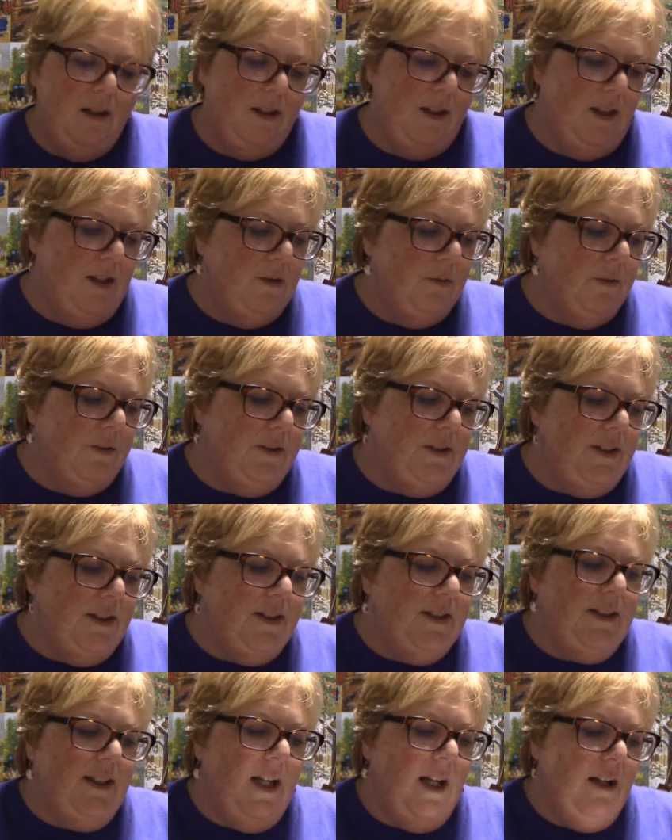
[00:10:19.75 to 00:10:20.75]
These were
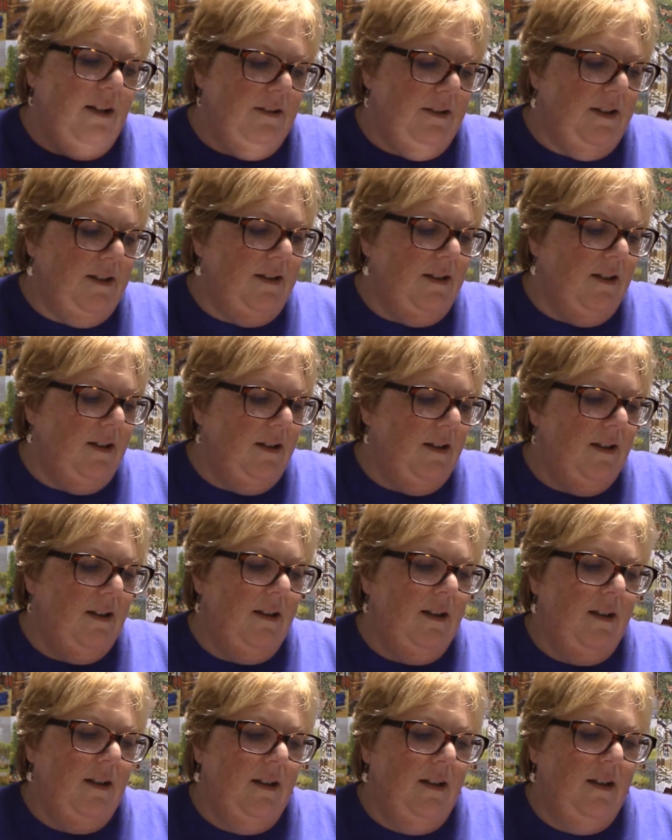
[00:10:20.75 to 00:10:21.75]
discounted,
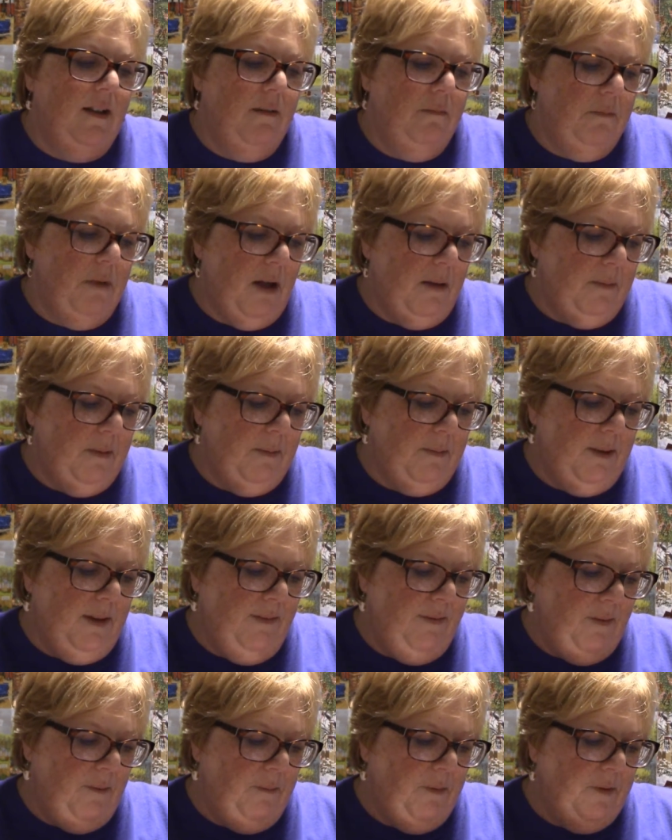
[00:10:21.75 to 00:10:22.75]
probably
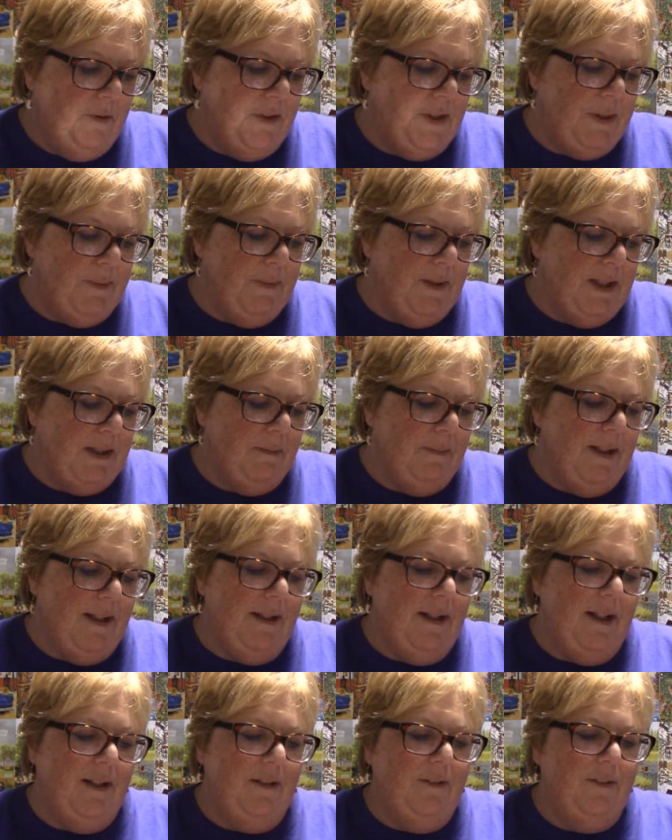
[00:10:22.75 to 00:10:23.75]
from Christmas,
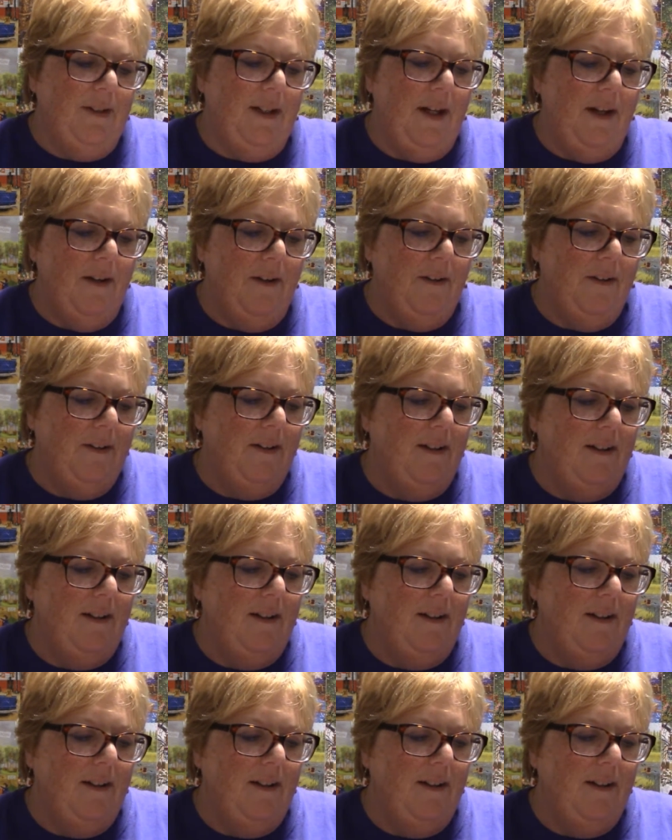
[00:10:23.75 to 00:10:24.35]
but I don't care.